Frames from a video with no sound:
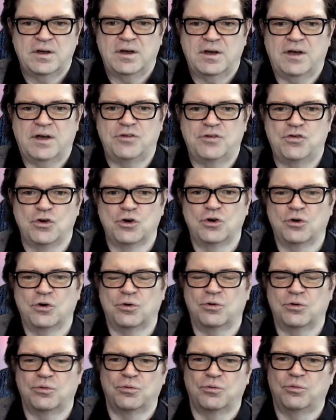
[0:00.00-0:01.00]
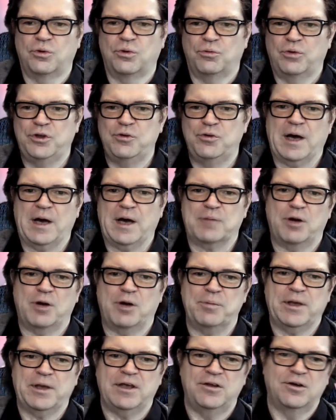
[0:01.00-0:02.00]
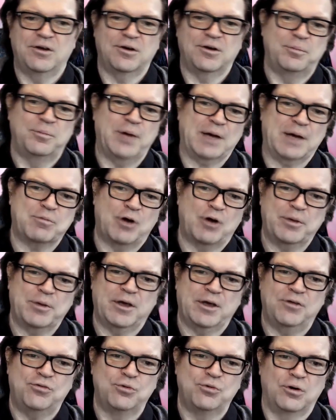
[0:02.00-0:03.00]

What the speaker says: And so when you backpropagate, you're going to backpropagate